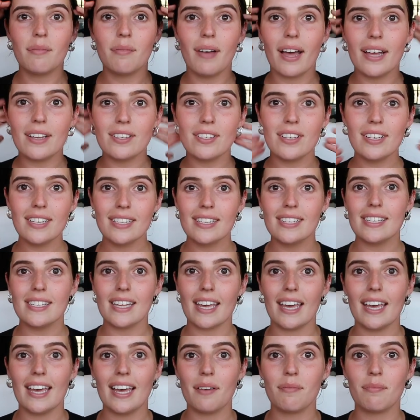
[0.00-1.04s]
As you can
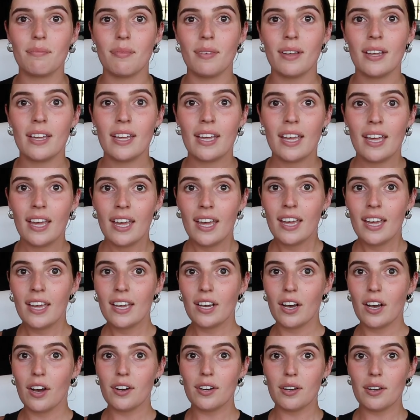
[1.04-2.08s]
see, I
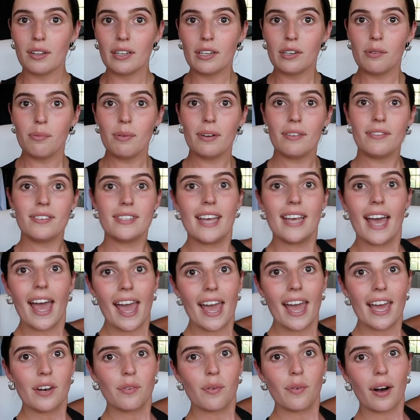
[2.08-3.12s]
got a little bit of a
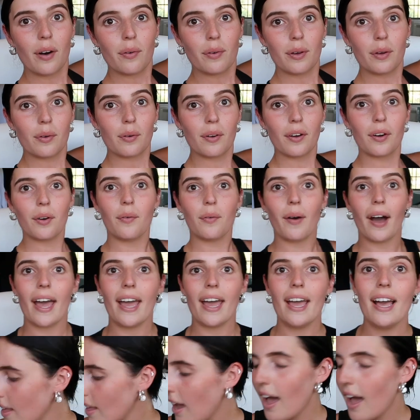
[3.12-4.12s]
tan while we were away.